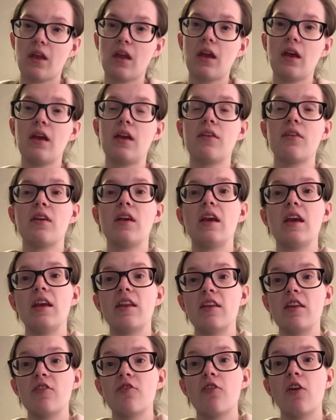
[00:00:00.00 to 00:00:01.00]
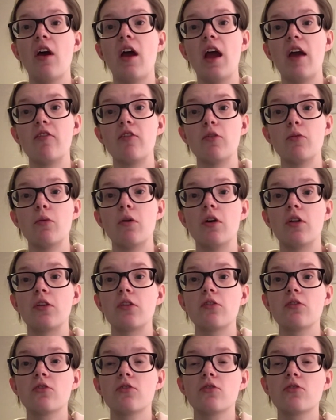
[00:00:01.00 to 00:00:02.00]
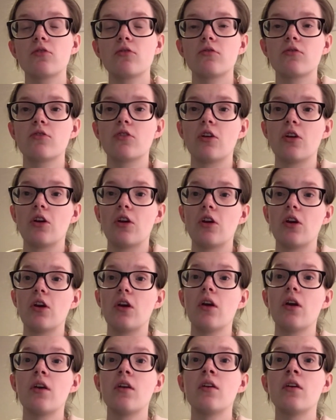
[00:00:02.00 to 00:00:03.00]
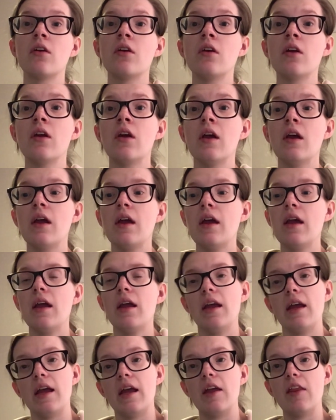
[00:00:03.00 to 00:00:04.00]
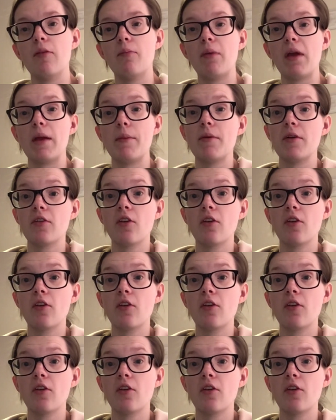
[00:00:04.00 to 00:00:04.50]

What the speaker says: it's easy for everyone to hear the baby's